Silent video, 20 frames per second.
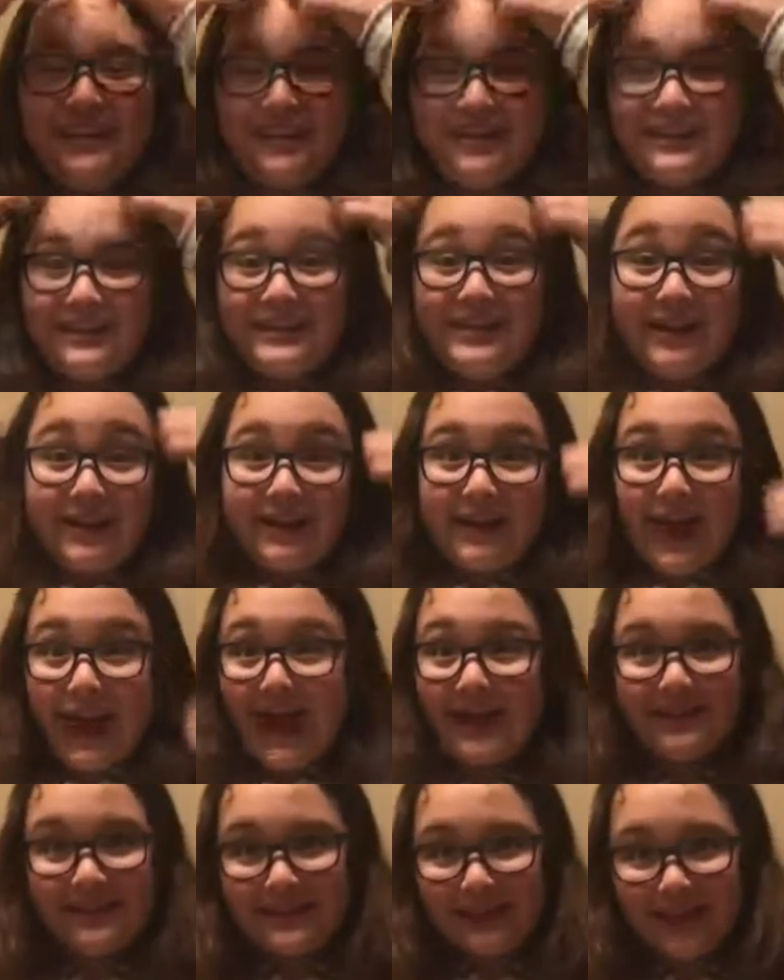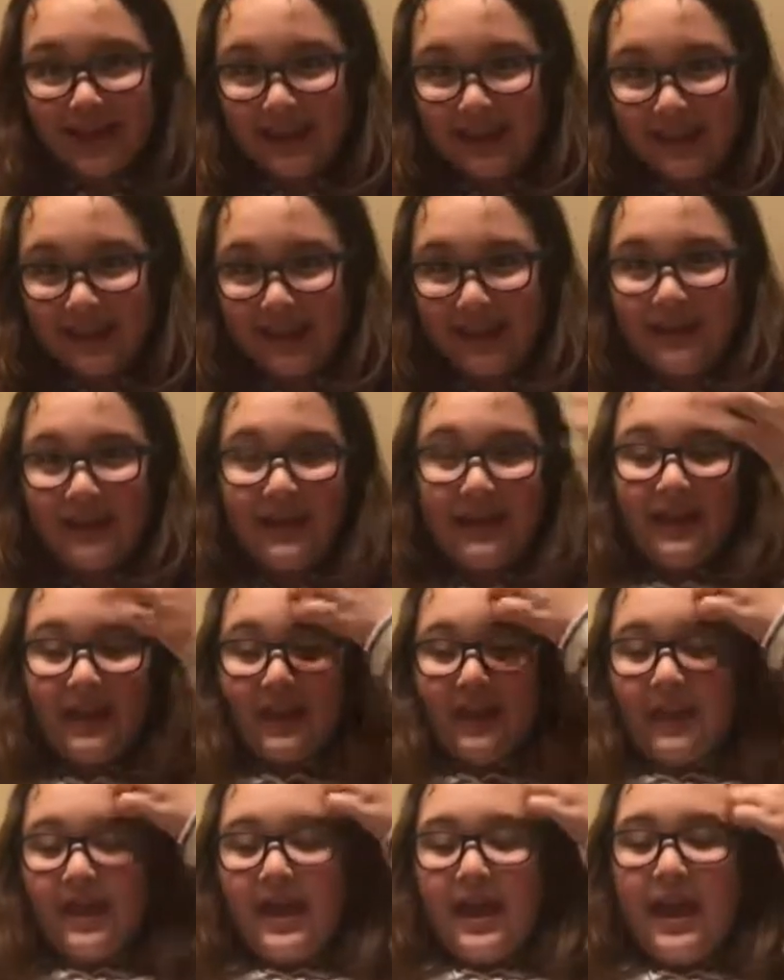Sarcastic.
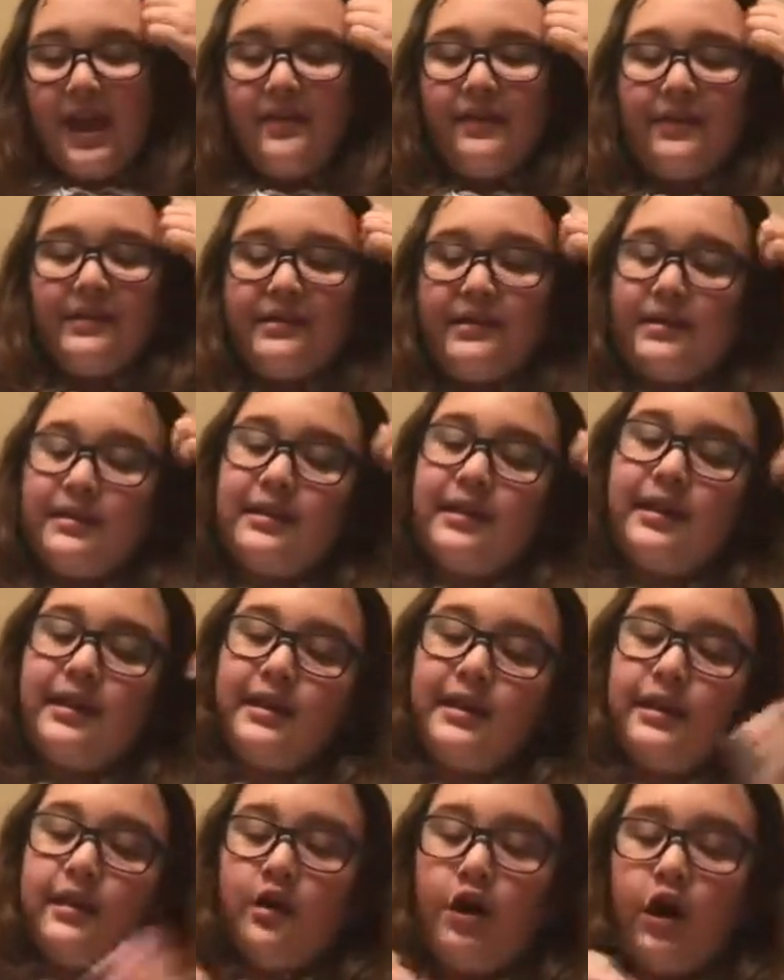And this is the